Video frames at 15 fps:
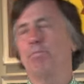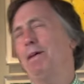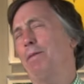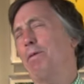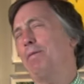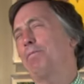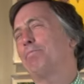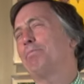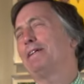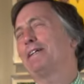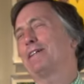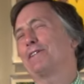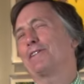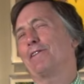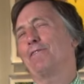Maybe
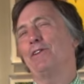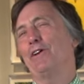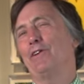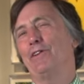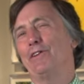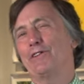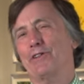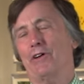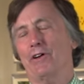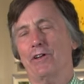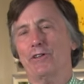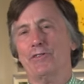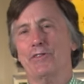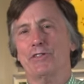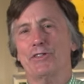because I've known this
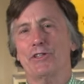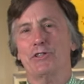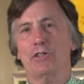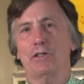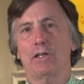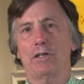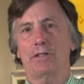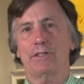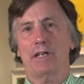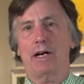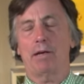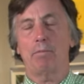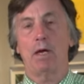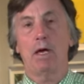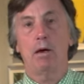artist for such a long
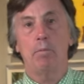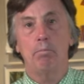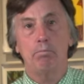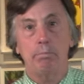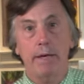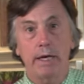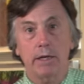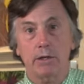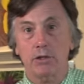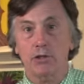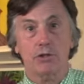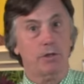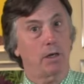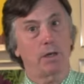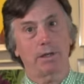time, Ben
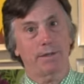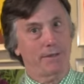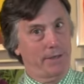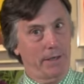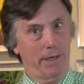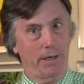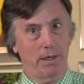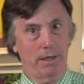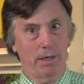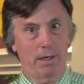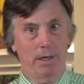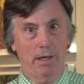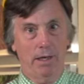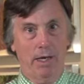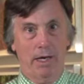Schonzeit.
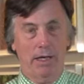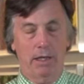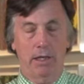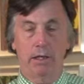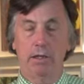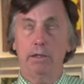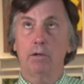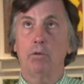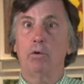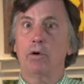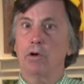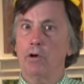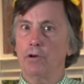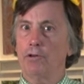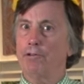And in the
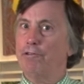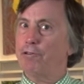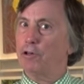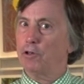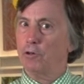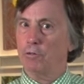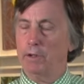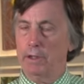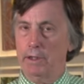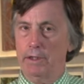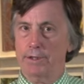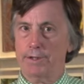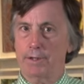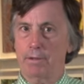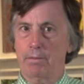world of
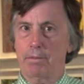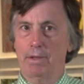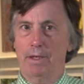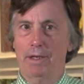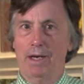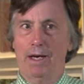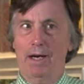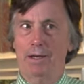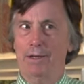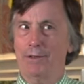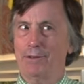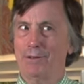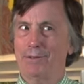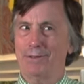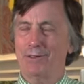photorealism, I
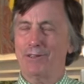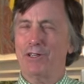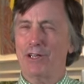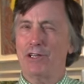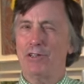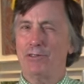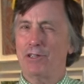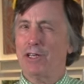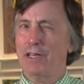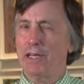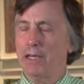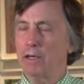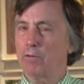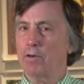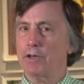think he,
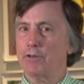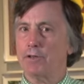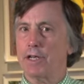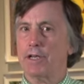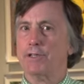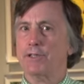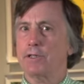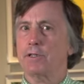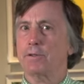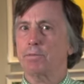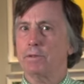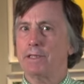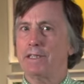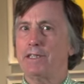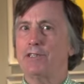he and Richard Estes,
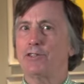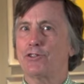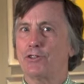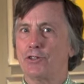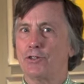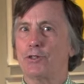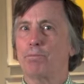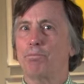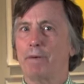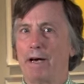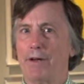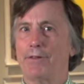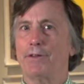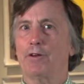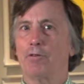but he's just
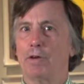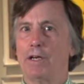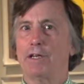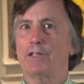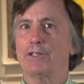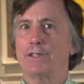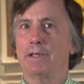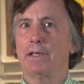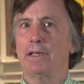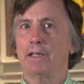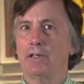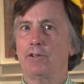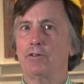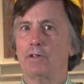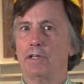about the greatest
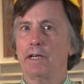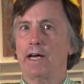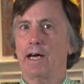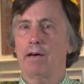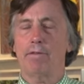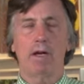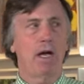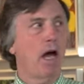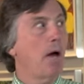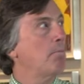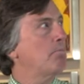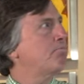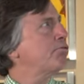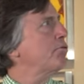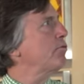that you can have.
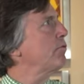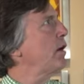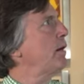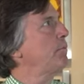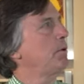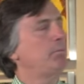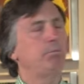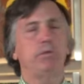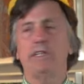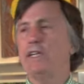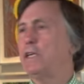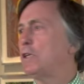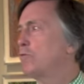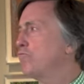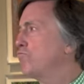
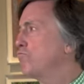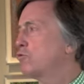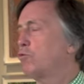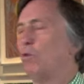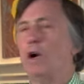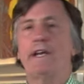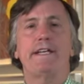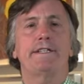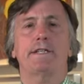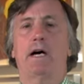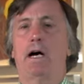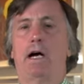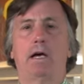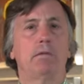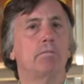Probably 20
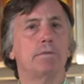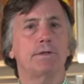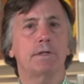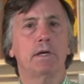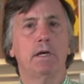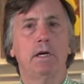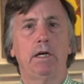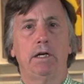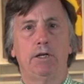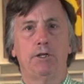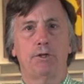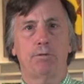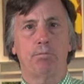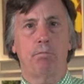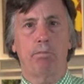times
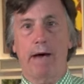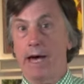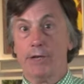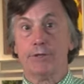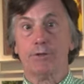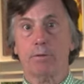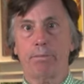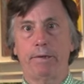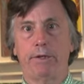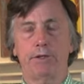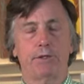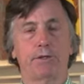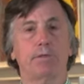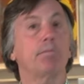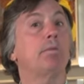his
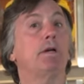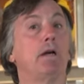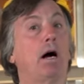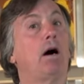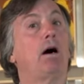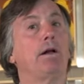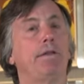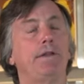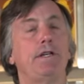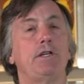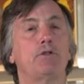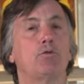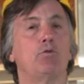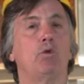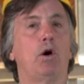masterpieces have been on
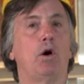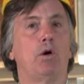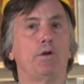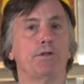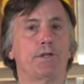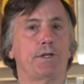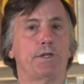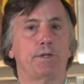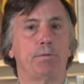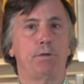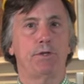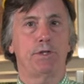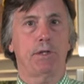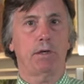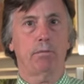these walls of this
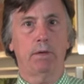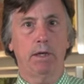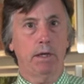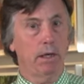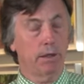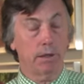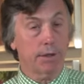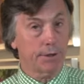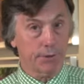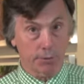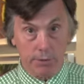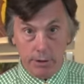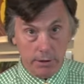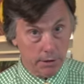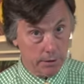museum in the
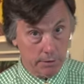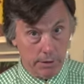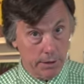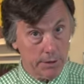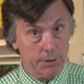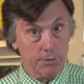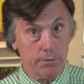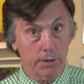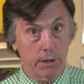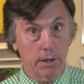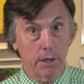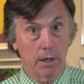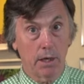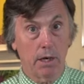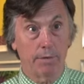30 year history
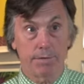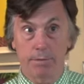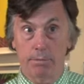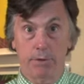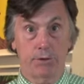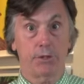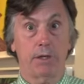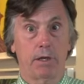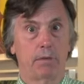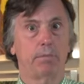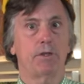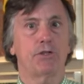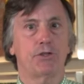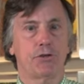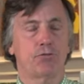of the museum.
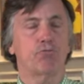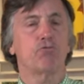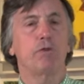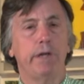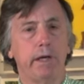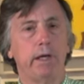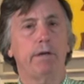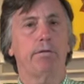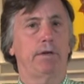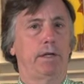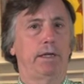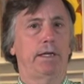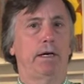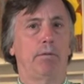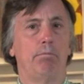This is really,
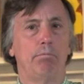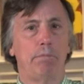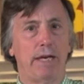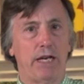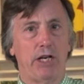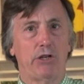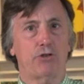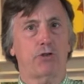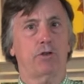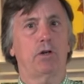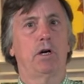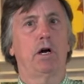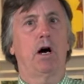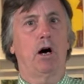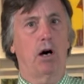really a major
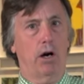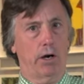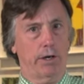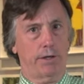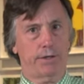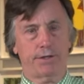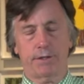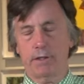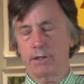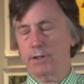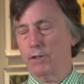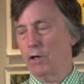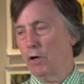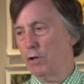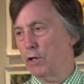artist. He's
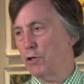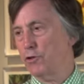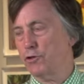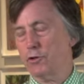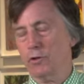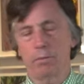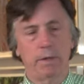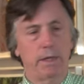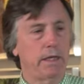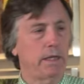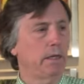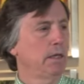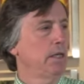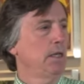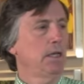known in
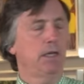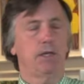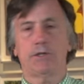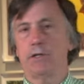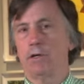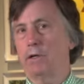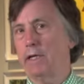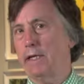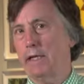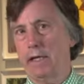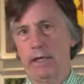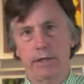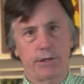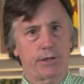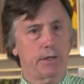Germany, he's known in
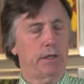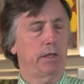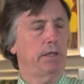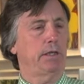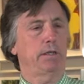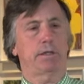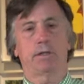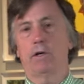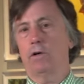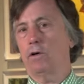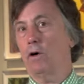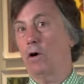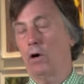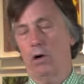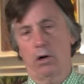Asia, he's known
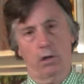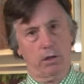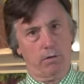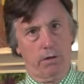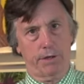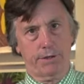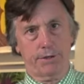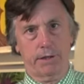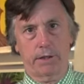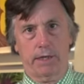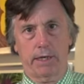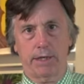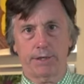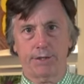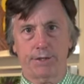all across the
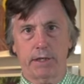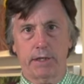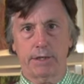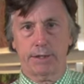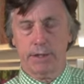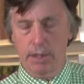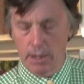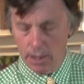United States.